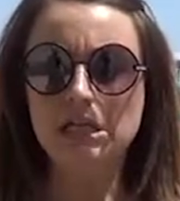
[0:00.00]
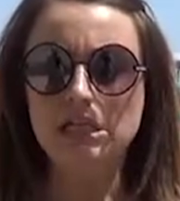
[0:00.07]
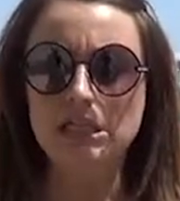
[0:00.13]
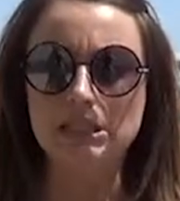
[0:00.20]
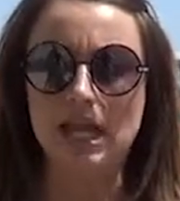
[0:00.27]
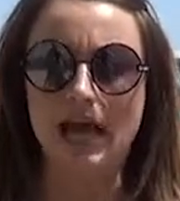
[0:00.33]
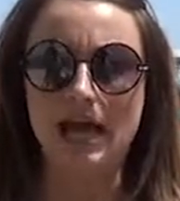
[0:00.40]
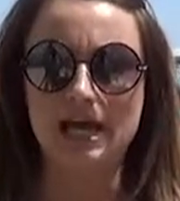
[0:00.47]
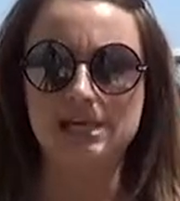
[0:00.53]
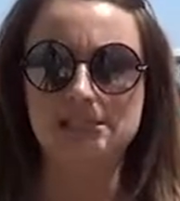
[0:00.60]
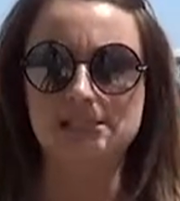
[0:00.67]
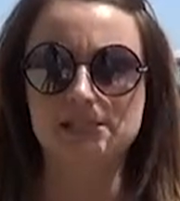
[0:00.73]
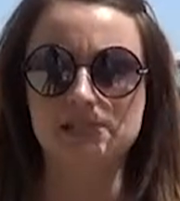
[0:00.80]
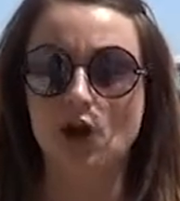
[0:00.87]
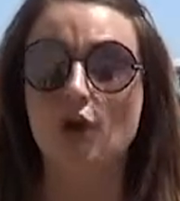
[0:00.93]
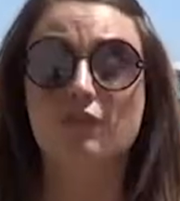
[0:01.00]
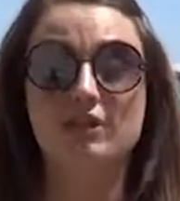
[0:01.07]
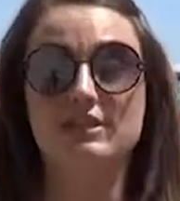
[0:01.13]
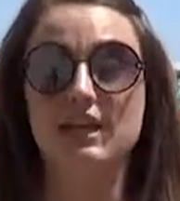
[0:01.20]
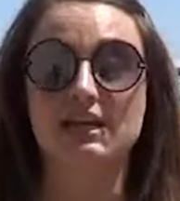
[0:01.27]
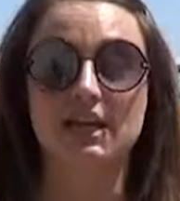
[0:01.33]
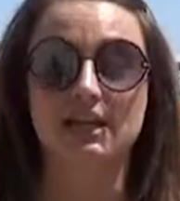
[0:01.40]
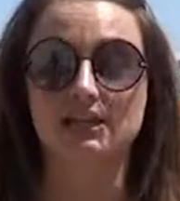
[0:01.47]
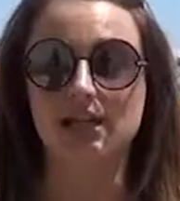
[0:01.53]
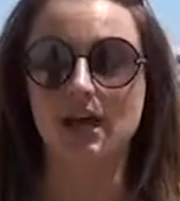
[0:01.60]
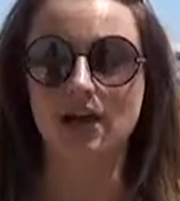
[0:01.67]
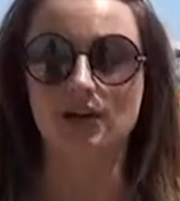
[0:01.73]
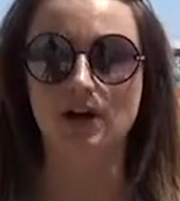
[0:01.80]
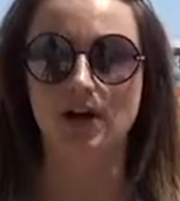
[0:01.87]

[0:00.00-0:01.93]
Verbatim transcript: the last over a decade now.